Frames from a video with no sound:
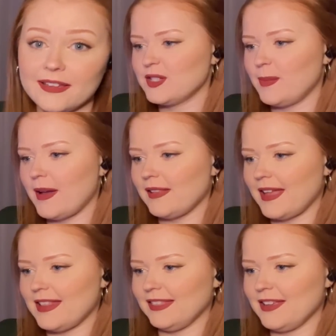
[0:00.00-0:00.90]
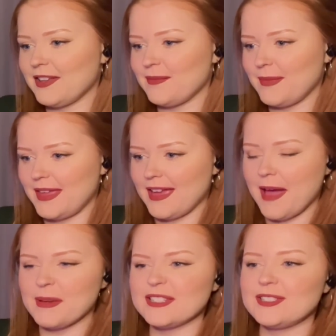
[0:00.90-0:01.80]
Spotlight, look at me.
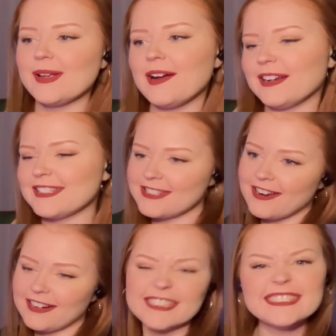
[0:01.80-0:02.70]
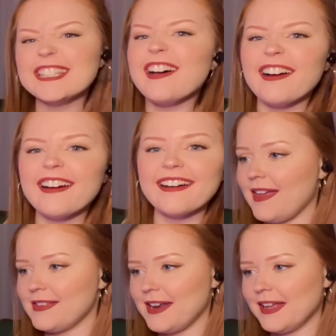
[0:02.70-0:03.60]
I'm a star, star, star.
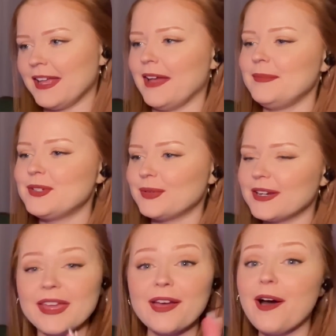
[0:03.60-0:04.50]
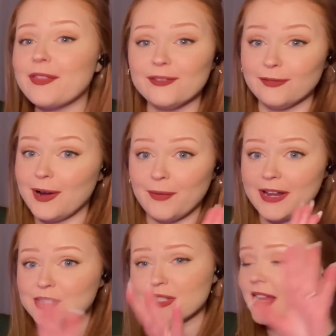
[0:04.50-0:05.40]
And then I'm twerking on the runway.
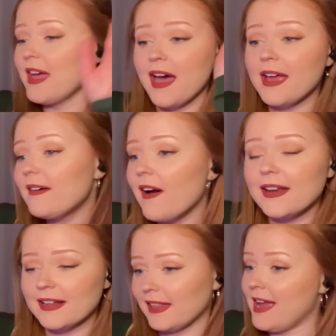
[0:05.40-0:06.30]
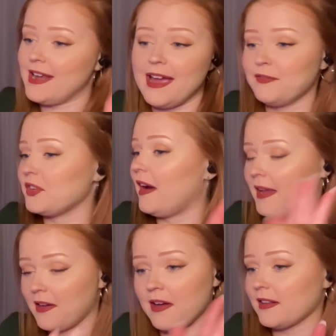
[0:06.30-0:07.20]
Just iconic line after
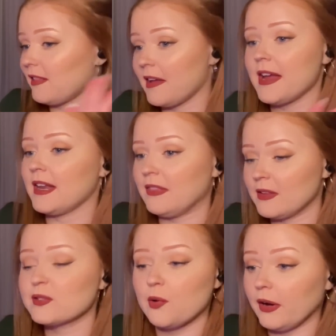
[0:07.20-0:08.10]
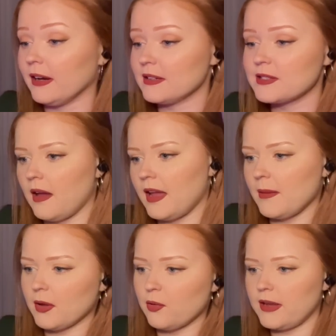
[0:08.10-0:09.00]
iconic line in this chorus. I am
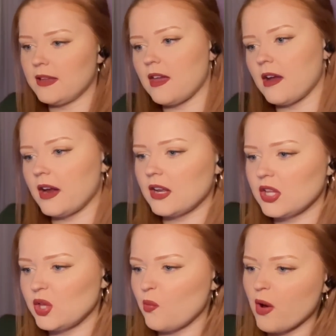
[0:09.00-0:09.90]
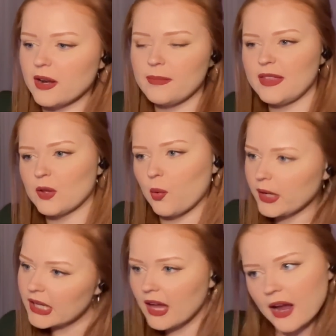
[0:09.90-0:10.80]
a queen card. You want to be the
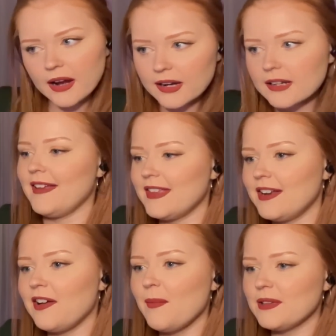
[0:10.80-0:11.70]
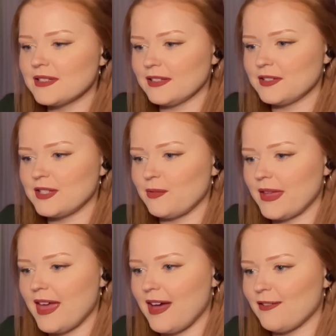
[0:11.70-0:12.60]
queen card? And then it almost looks that we
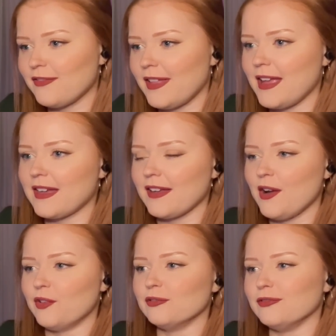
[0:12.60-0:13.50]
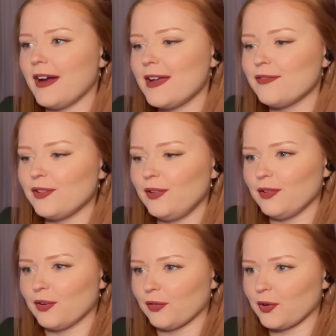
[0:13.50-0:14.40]
have like
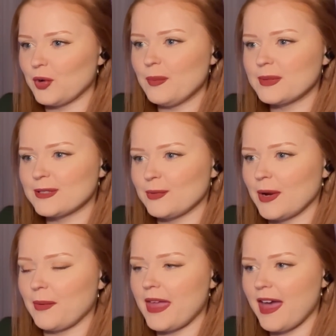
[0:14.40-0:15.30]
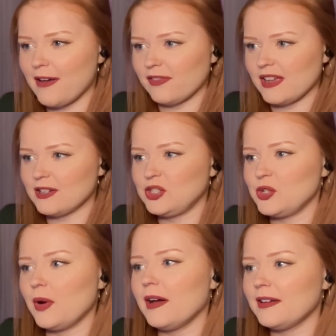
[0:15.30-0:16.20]
rival groups where we have like
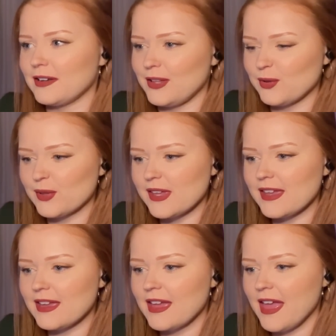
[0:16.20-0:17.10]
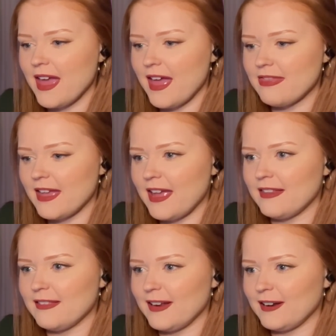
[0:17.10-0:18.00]
Shua and Yuki. And
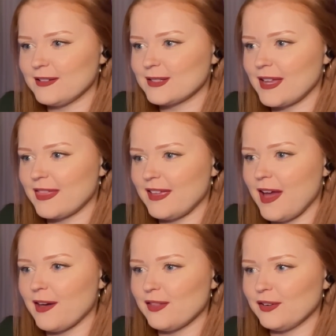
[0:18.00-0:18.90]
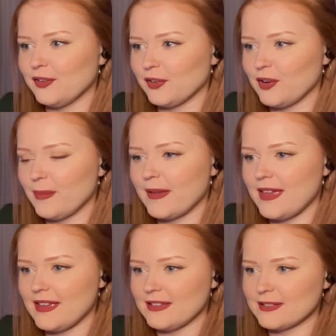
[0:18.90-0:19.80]
then there's like the other group
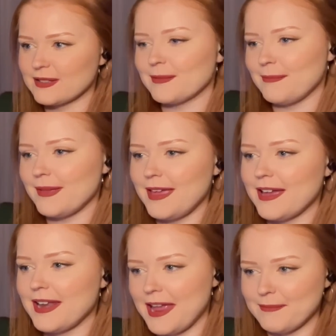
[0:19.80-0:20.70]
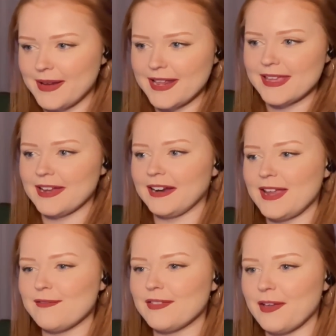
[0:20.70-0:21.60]
is Mian and Minnie here,
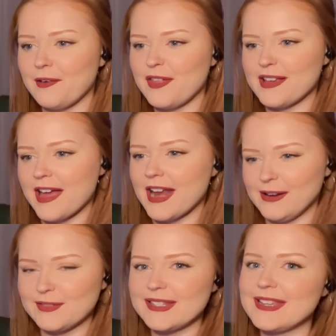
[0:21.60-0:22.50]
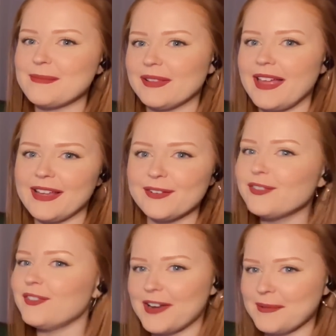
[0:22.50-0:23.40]
even though they kind of seem like
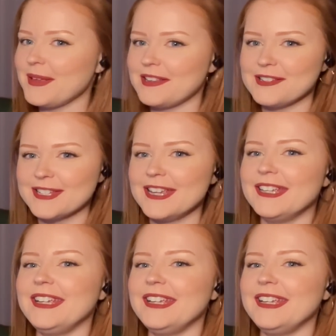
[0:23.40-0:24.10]
frenemies.